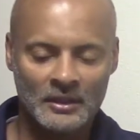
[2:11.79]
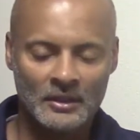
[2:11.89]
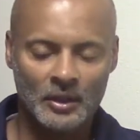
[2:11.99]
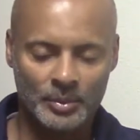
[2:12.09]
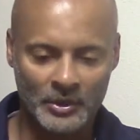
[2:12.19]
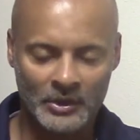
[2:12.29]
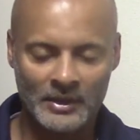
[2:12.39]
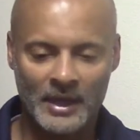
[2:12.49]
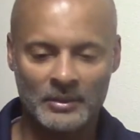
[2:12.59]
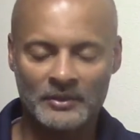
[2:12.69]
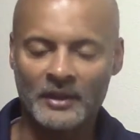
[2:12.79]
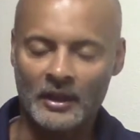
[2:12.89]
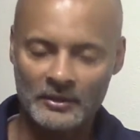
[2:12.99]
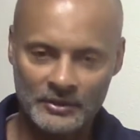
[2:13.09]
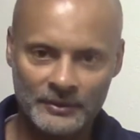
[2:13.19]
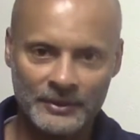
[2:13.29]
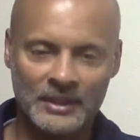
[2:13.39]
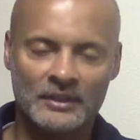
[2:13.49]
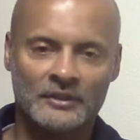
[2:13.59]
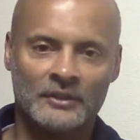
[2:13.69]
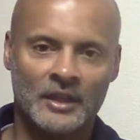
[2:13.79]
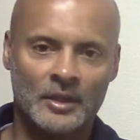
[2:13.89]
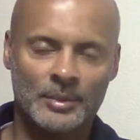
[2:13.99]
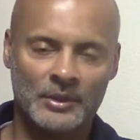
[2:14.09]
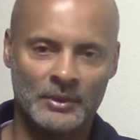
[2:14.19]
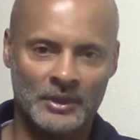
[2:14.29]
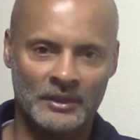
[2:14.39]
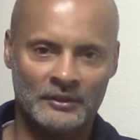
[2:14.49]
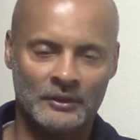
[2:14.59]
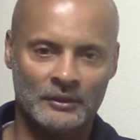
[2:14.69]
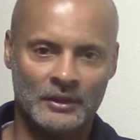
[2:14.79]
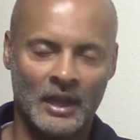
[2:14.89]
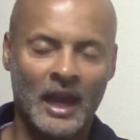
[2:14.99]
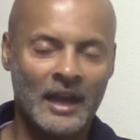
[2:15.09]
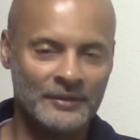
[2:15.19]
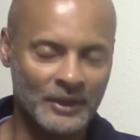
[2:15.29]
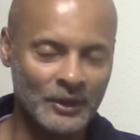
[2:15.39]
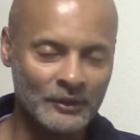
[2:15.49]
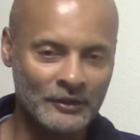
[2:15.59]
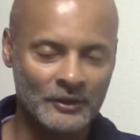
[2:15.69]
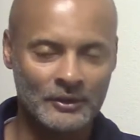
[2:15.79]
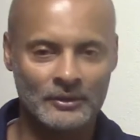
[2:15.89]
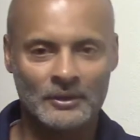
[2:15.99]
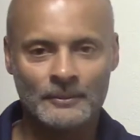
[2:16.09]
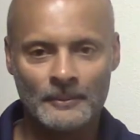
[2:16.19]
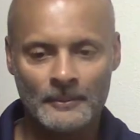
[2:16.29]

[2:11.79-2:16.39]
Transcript: a program of intravenous therapy with us using IV ozone,